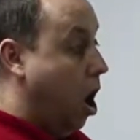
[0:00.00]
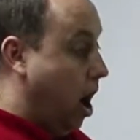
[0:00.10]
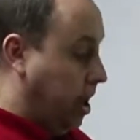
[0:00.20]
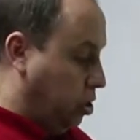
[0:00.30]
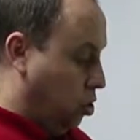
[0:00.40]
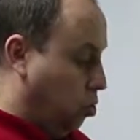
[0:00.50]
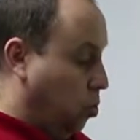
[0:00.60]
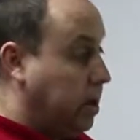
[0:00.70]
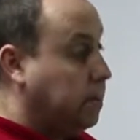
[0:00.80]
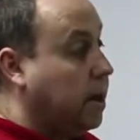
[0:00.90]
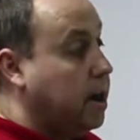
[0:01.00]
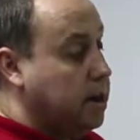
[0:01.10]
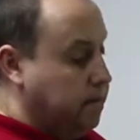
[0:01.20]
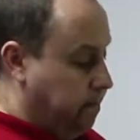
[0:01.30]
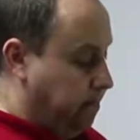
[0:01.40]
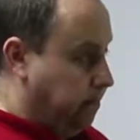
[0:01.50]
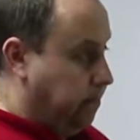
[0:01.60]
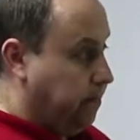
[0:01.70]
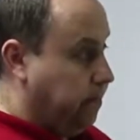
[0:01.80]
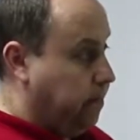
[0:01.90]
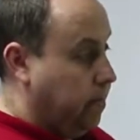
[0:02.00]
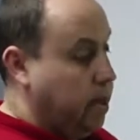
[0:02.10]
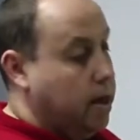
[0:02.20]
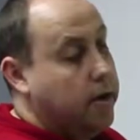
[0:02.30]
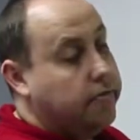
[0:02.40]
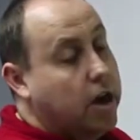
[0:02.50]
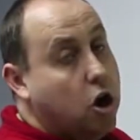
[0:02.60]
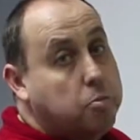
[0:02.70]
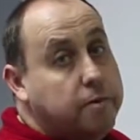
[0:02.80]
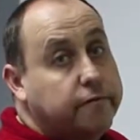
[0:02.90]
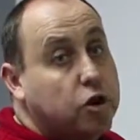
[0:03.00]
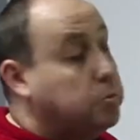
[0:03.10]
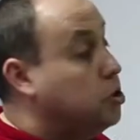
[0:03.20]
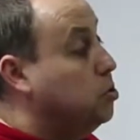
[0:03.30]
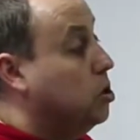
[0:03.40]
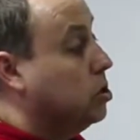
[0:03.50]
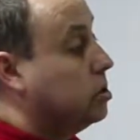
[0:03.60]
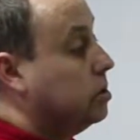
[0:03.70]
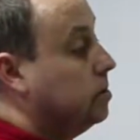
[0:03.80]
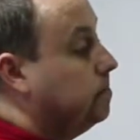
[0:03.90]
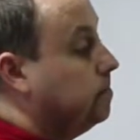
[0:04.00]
I, you, we, they. The helping verb do not.